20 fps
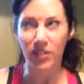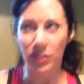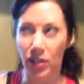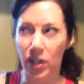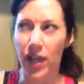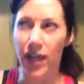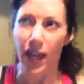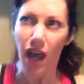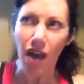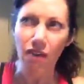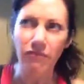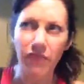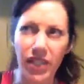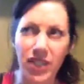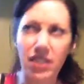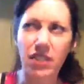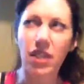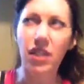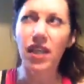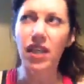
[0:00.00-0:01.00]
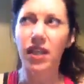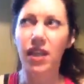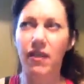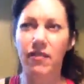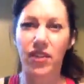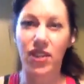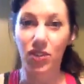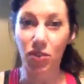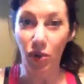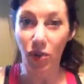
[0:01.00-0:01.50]
You're like, oh, it's good,
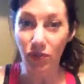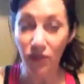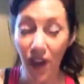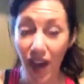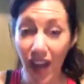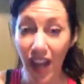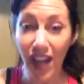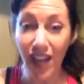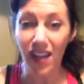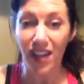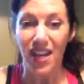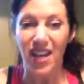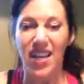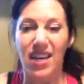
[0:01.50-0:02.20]
everything's going fine,